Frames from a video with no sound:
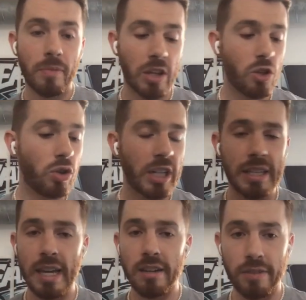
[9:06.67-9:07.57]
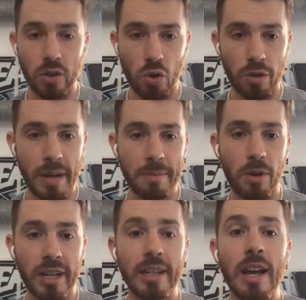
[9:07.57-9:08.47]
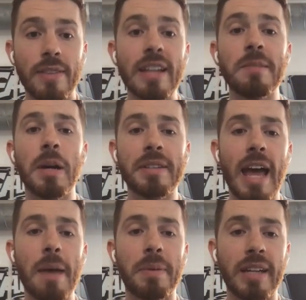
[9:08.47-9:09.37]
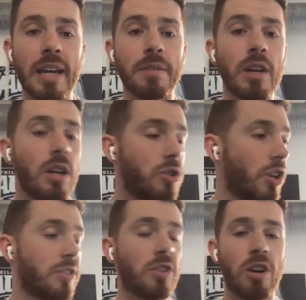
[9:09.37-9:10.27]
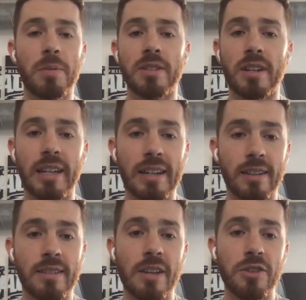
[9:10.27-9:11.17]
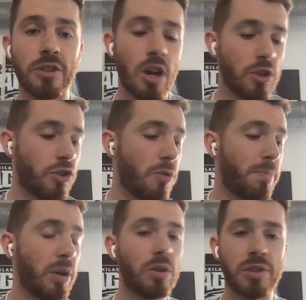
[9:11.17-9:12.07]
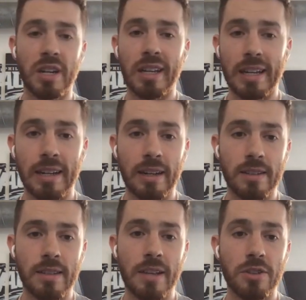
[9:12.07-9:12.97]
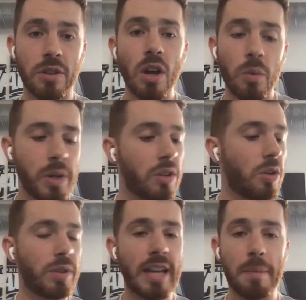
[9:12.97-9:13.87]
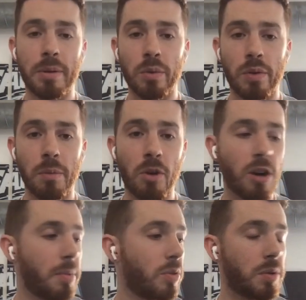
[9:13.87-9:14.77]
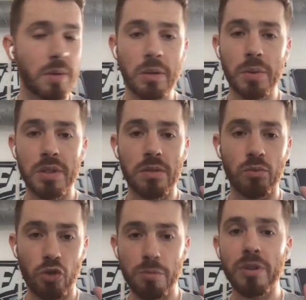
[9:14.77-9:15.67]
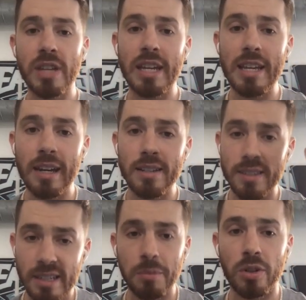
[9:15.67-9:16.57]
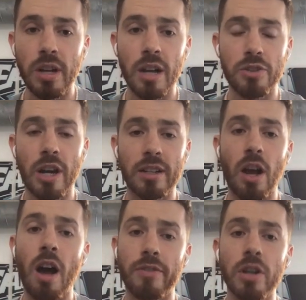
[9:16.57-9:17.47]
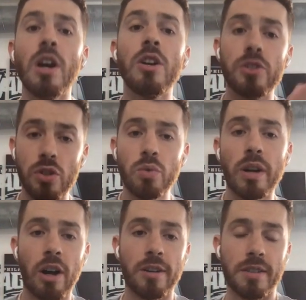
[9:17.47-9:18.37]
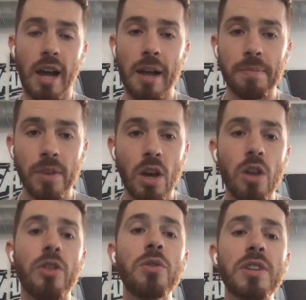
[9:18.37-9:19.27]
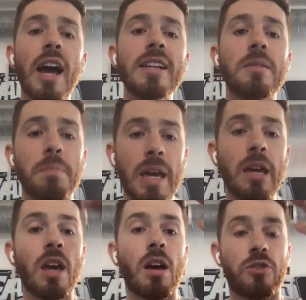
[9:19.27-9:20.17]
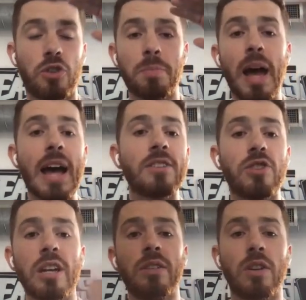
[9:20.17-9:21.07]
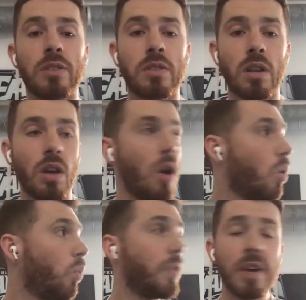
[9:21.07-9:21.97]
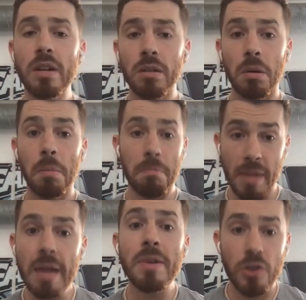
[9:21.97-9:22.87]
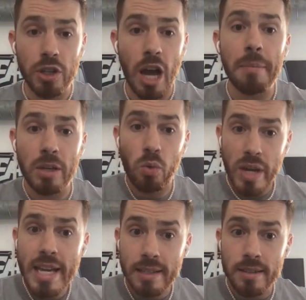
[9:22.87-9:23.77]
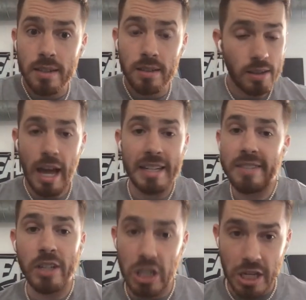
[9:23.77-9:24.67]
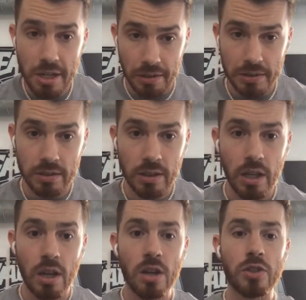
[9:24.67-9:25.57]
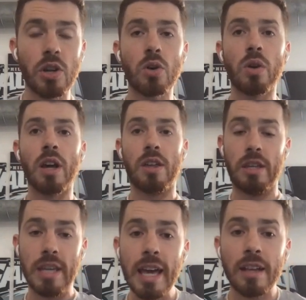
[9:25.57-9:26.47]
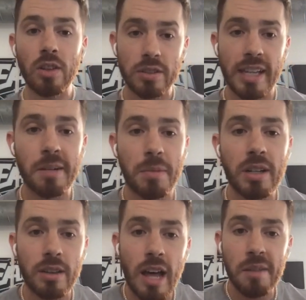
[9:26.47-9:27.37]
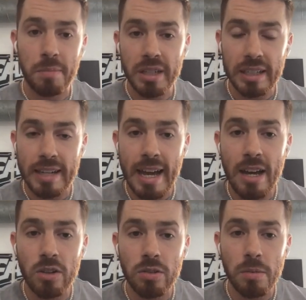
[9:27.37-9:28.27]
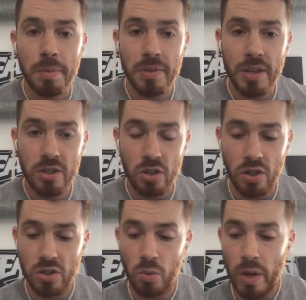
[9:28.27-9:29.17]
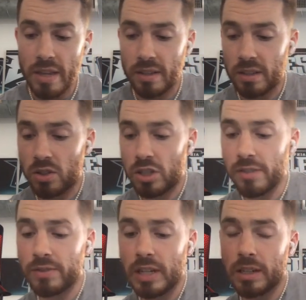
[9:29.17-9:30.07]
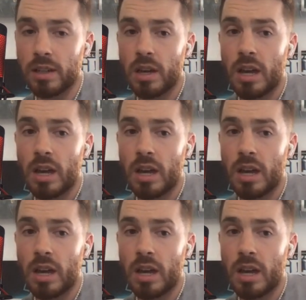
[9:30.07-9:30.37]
You look at the NFL quarterback market, that's about to happen again. Justin Herbert's going to get an extension. Joe Burrow's going to get an extension. We don't know what's happening with Lamar, but it was rumored that he got a similar contract offer to what Hurts got. Those guys may surpass Jalen Hurts within maybe the coming weeks, not even years. So, yeah, it looks like a lot of money now, but this is just the way that it's shifting.